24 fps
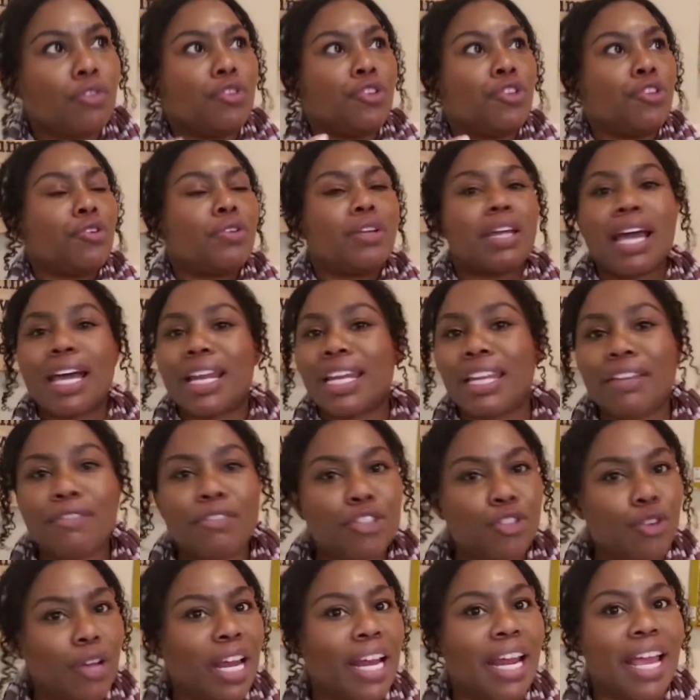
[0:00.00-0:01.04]
you're not
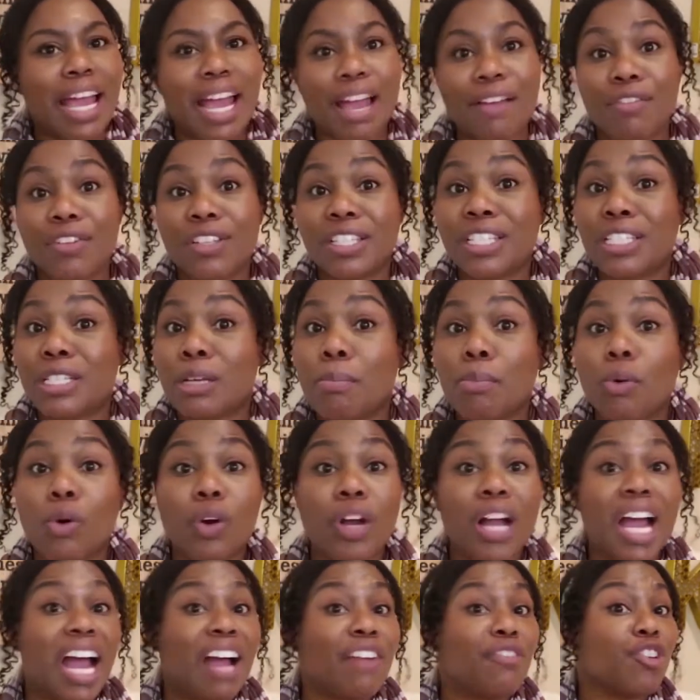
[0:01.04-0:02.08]
even trying to have a
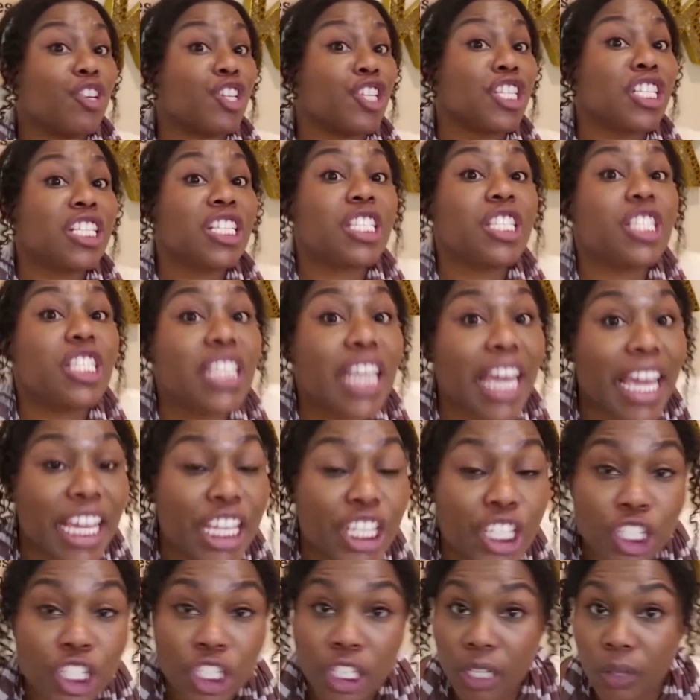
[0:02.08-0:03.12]
simple
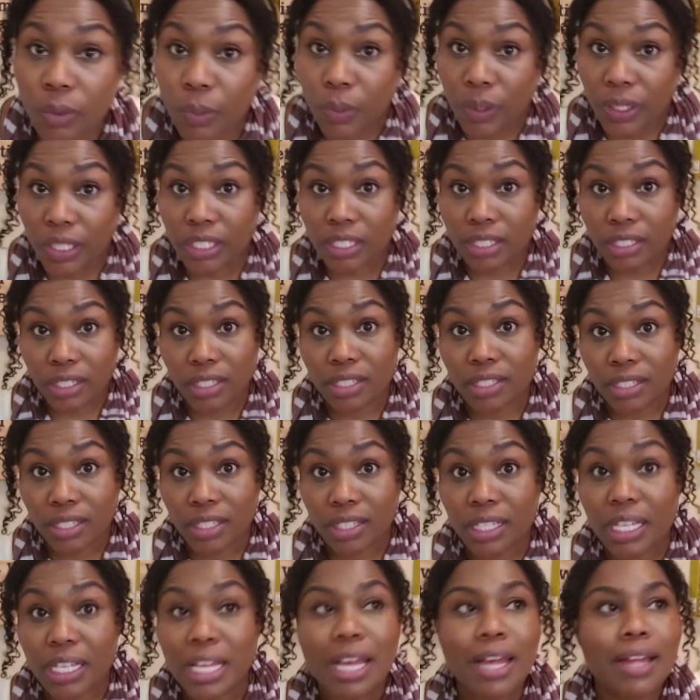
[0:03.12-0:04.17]
conversation with a
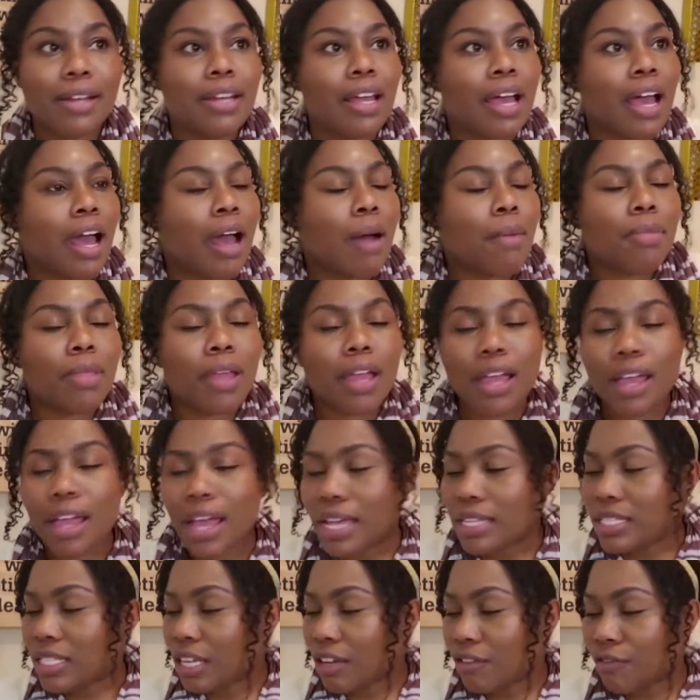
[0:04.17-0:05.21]
sister. Now, I'm not
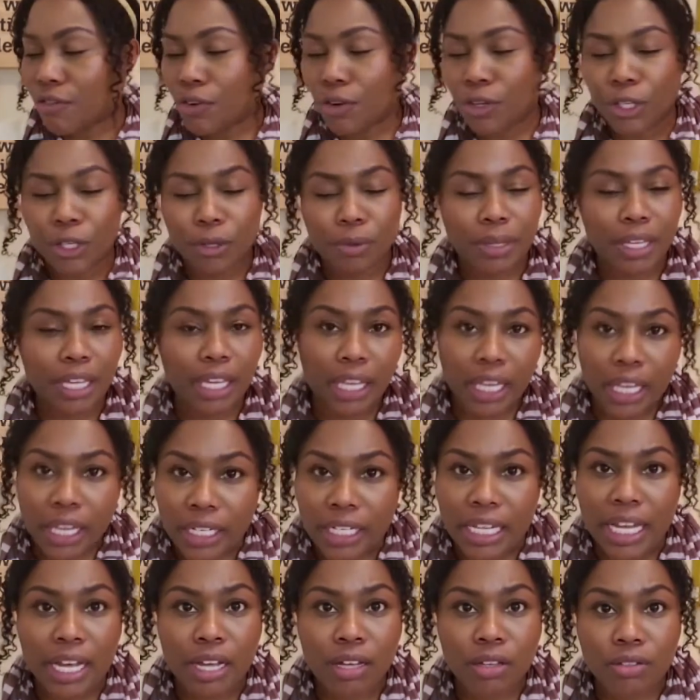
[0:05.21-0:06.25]
asking for no
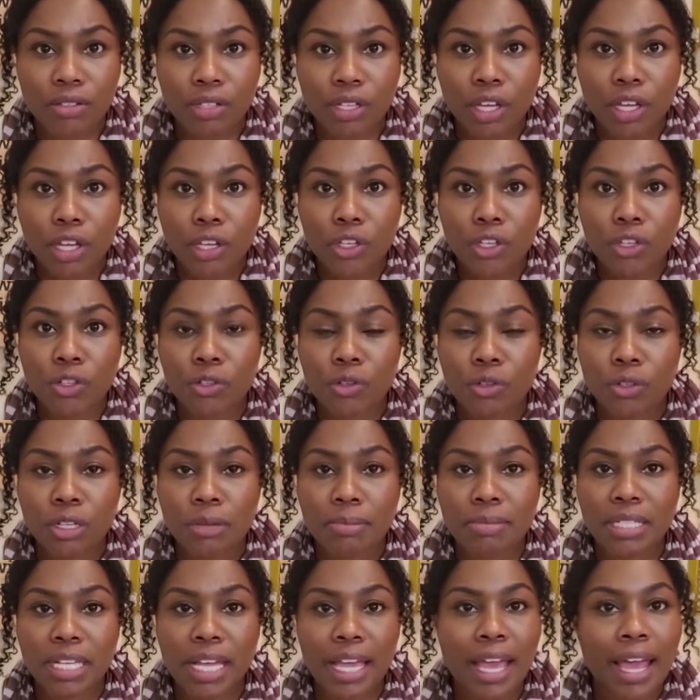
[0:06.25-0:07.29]
handouts. You know what
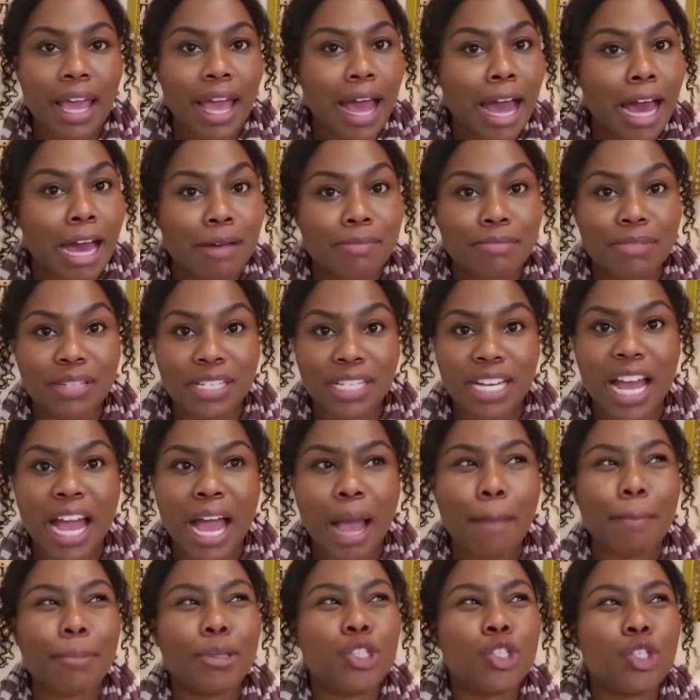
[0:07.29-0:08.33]
I'm saying? I'm
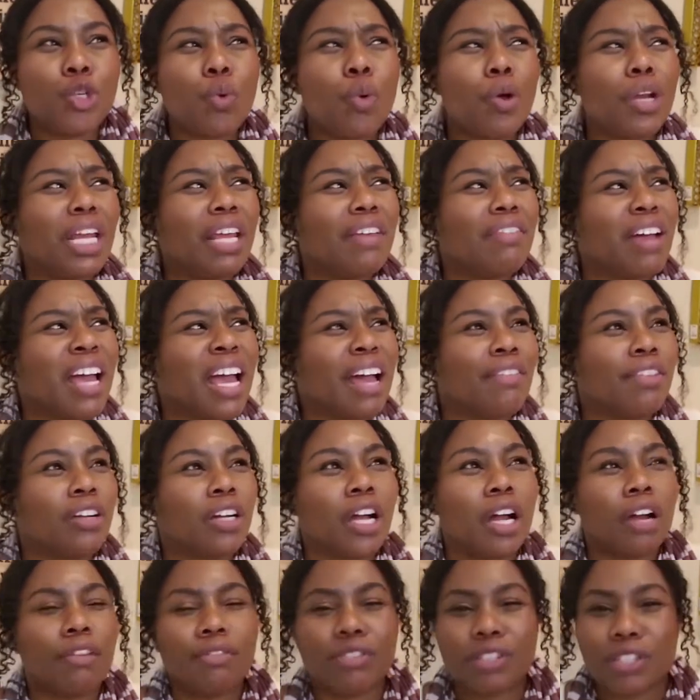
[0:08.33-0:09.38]
not. But you won't even have a
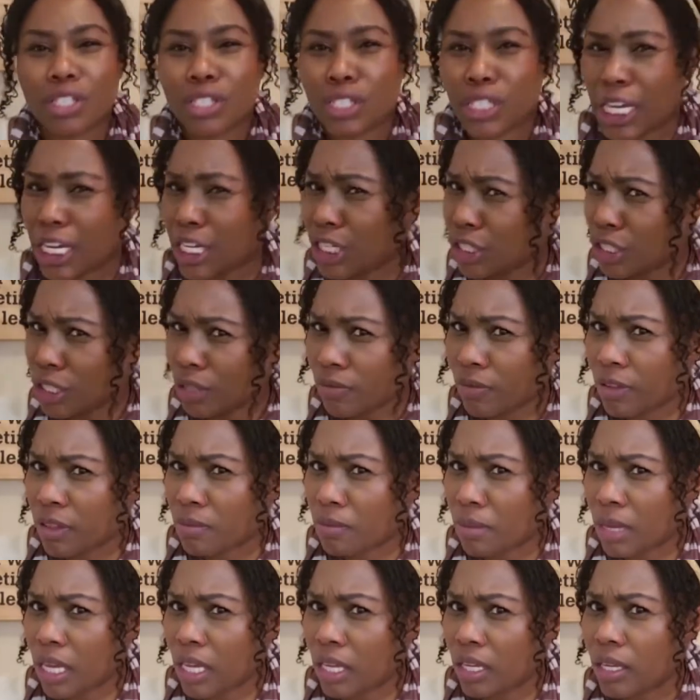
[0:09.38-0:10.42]
conversation with
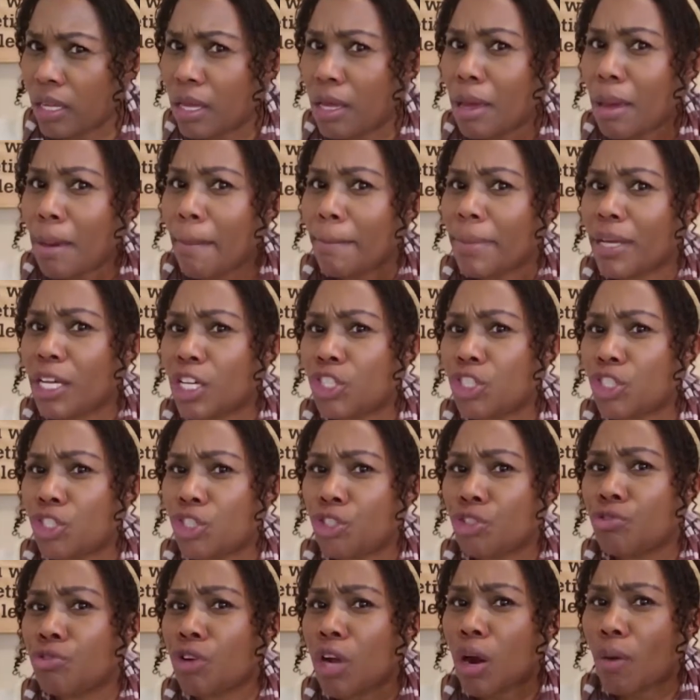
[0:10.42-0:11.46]
me because
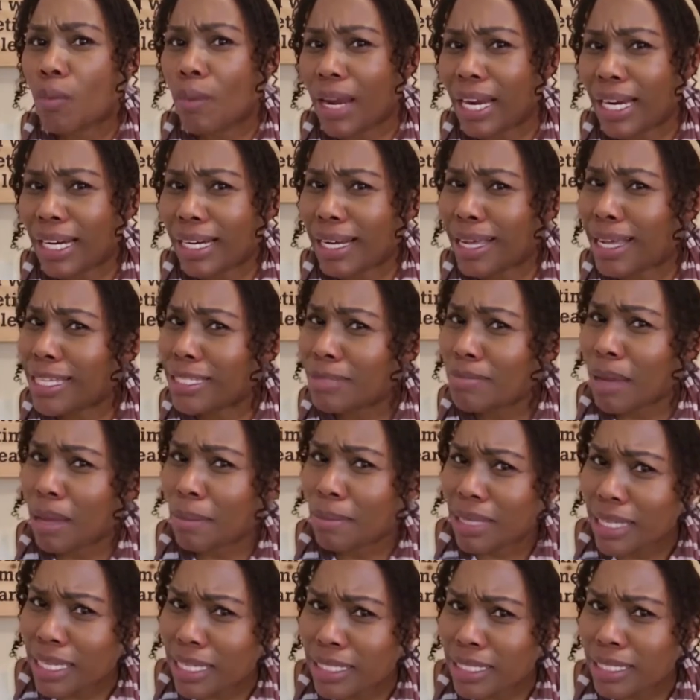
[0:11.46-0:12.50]
you don't recognize my
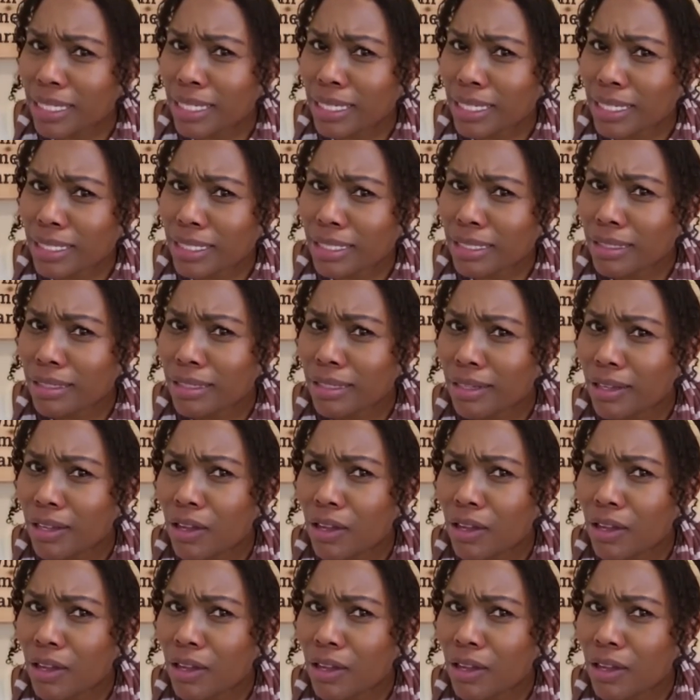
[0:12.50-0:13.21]
business?